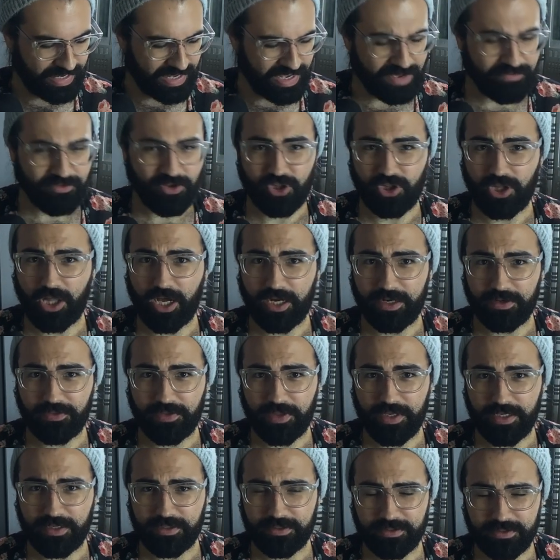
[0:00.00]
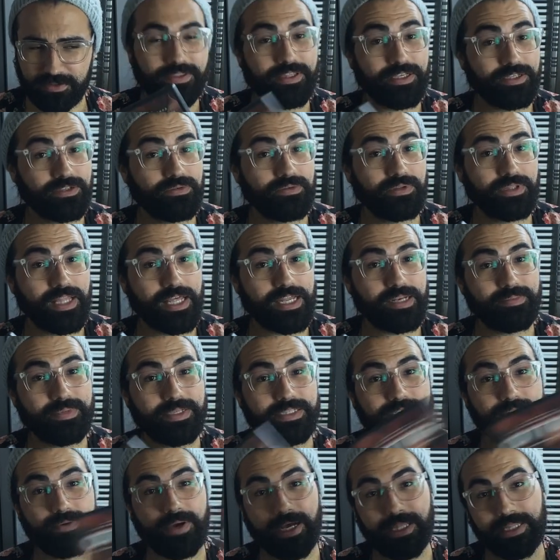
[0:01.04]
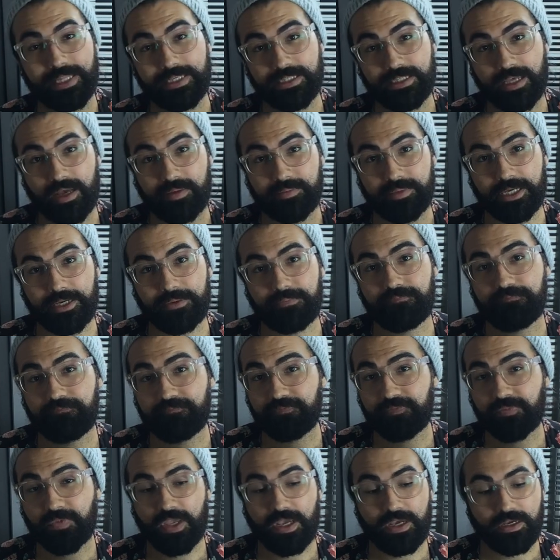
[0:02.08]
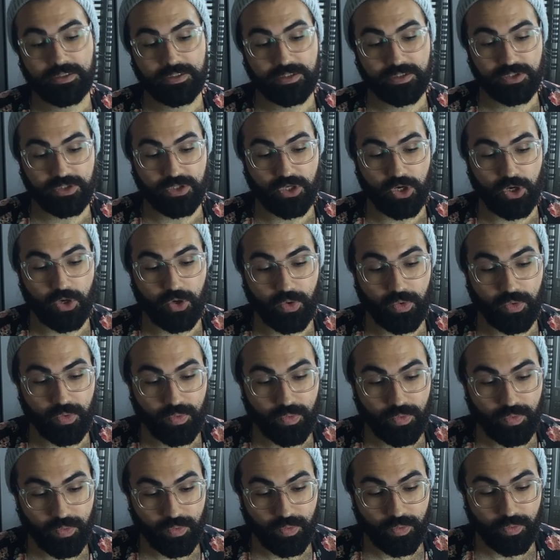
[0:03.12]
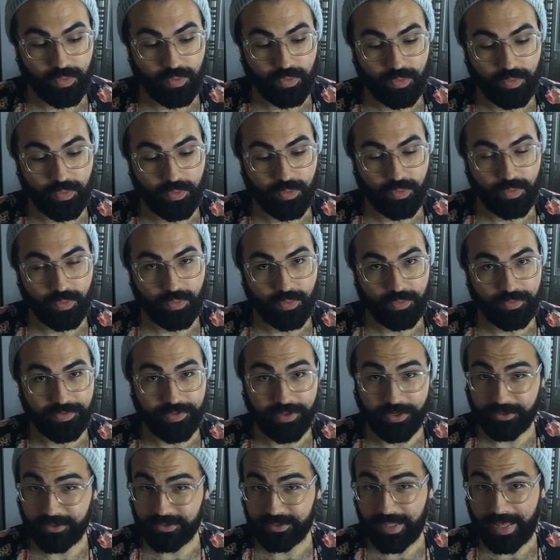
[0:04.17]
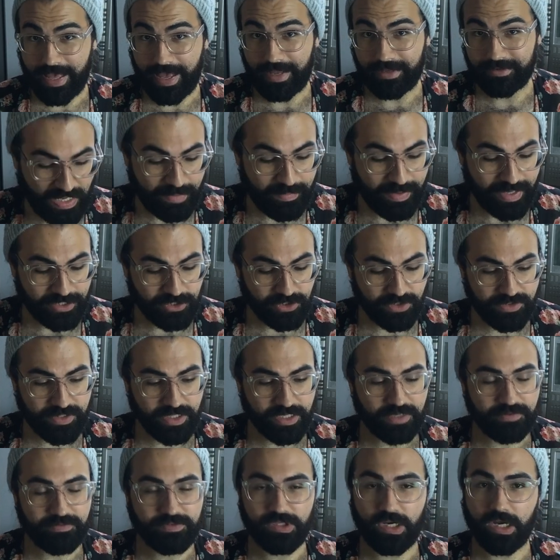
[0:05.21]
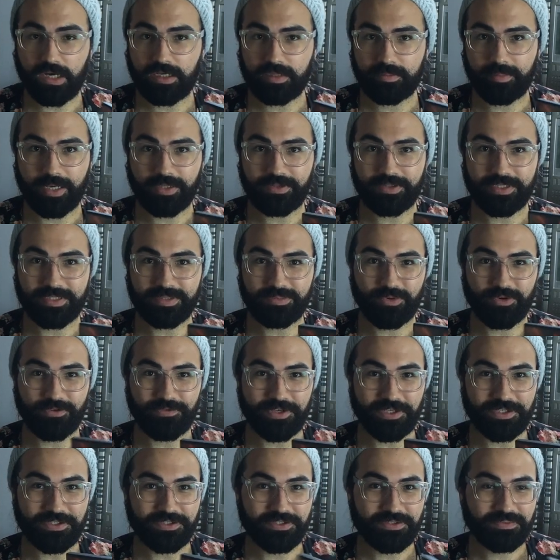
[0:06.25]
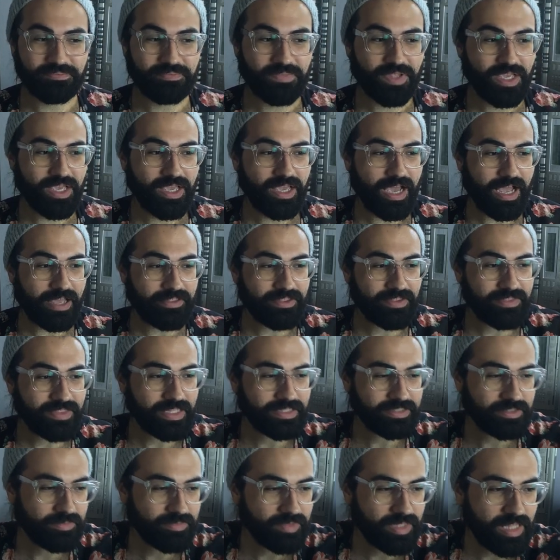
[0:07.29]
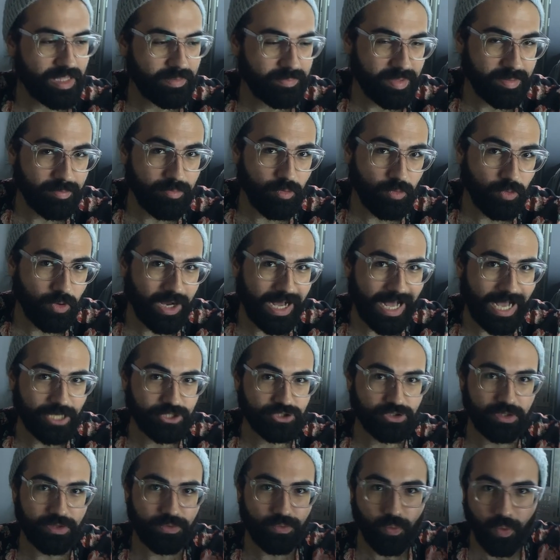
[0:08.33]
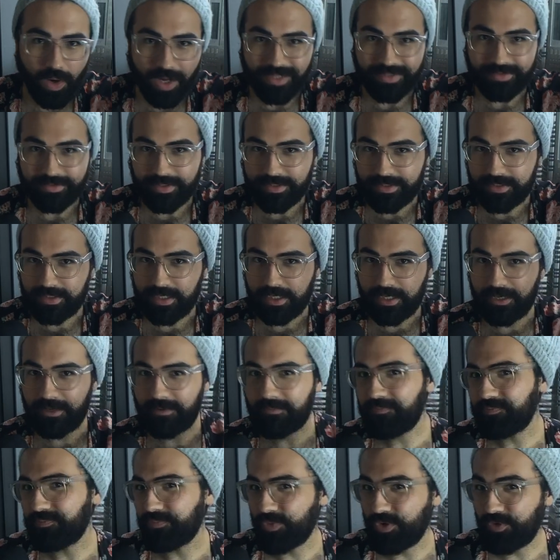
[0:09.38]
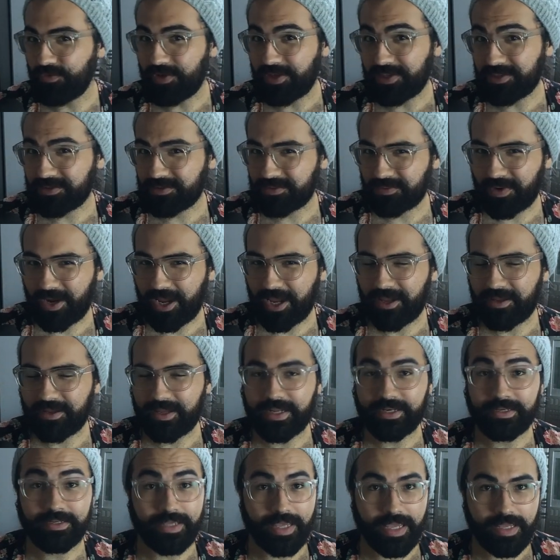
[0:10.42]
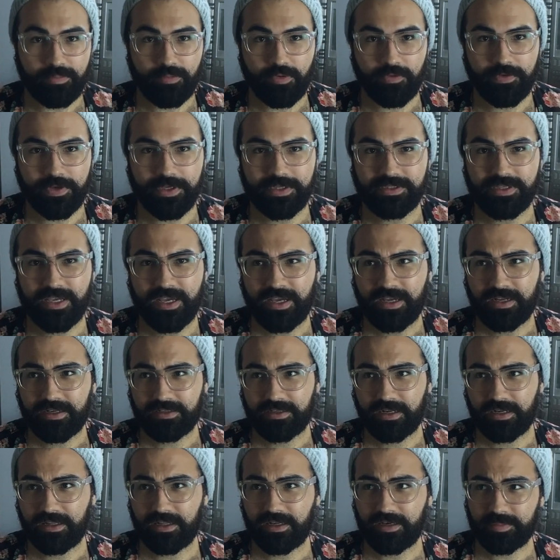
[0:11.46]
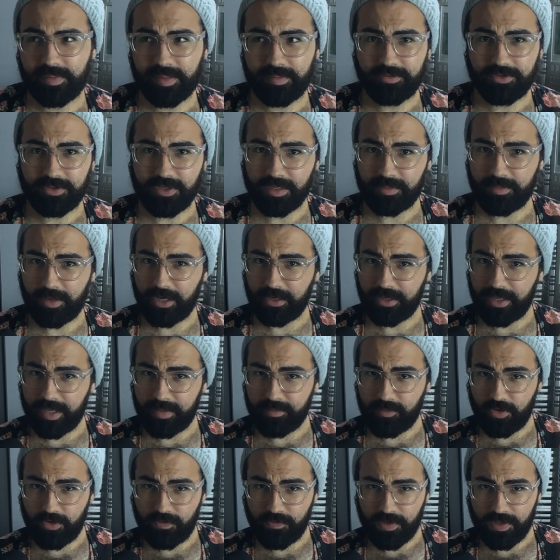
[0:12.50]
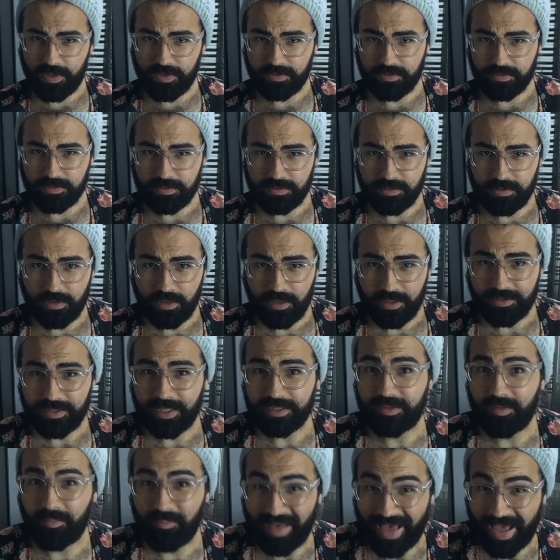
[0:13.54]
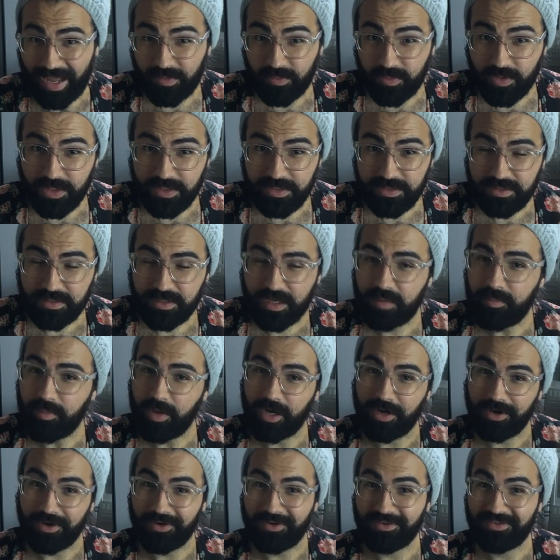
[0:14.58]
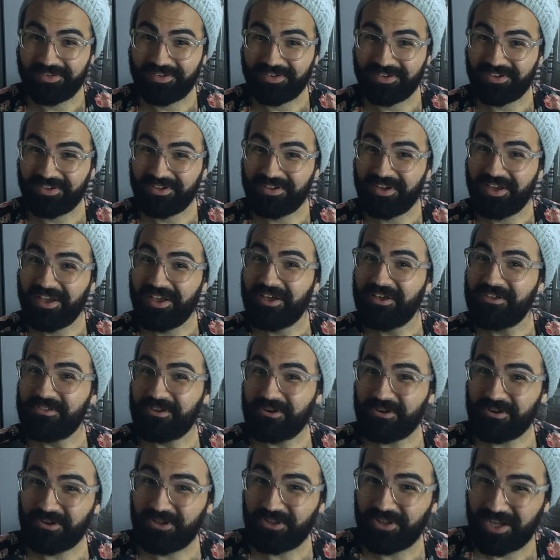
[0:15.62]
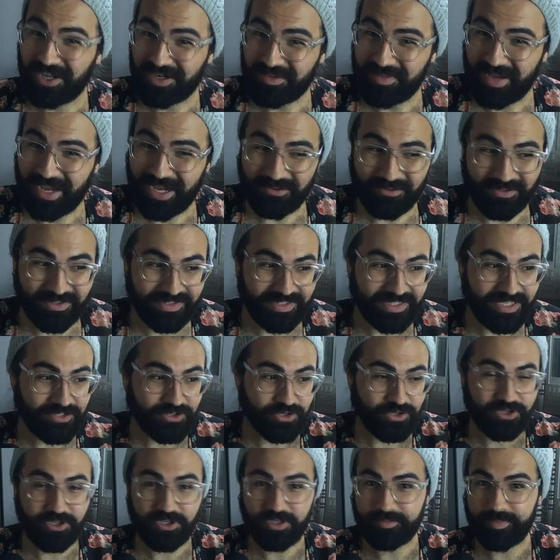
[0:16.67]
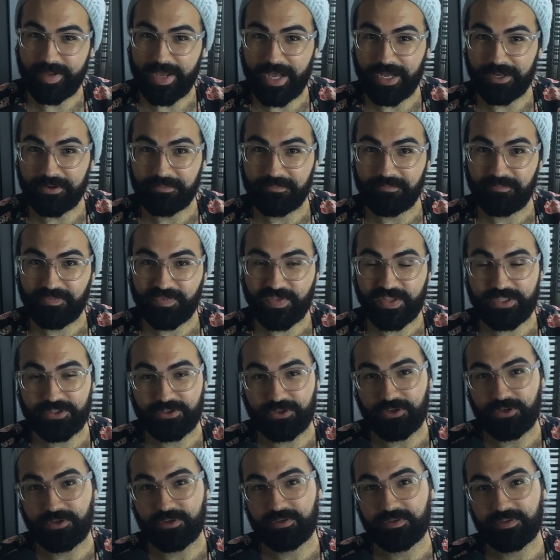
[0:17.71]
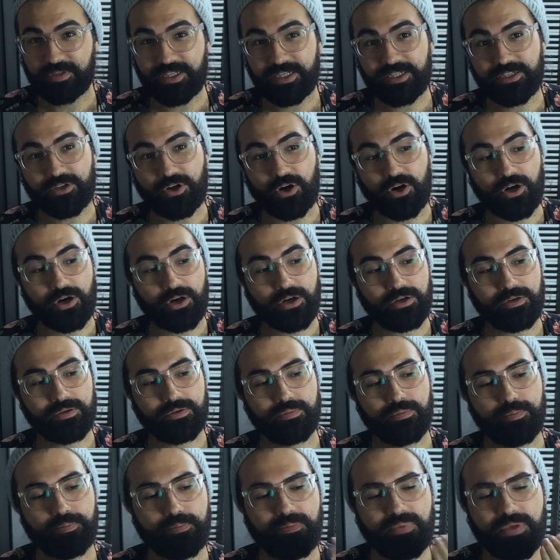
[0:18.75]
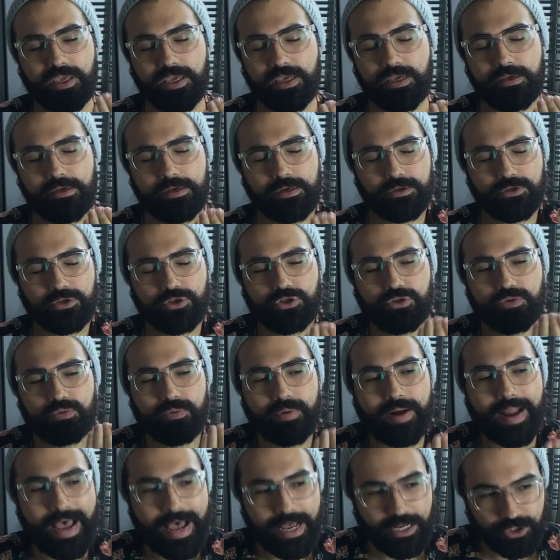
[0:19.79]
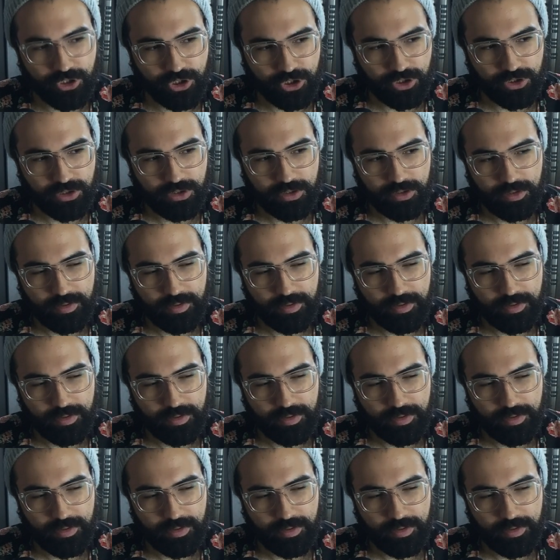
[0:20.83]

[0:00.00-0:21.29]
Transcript: I have a lot of these. This one led me to LA Zombie. So there's that. I'm actually thinking of talking about these movies. I think that's something that people will actually want to see movies, right? And gay movies. Not a lot of people talk about gay movies. Like the bad ones, come on. There are a lot of bad ones. These are good bad. These are these are peak trash.